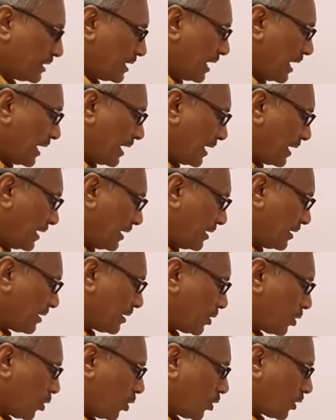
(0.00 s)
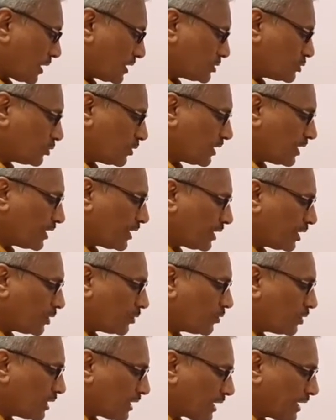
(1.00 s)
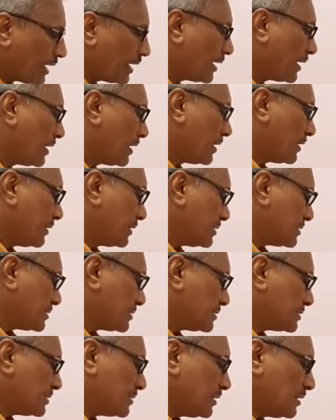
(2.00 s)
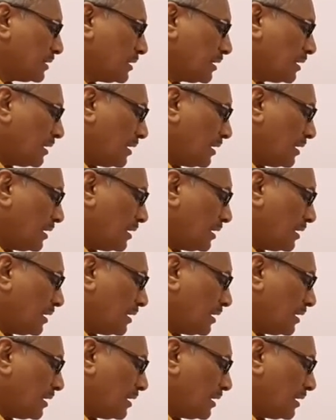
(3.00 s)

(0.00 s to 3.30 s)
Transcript: and here congratulating you again, this is the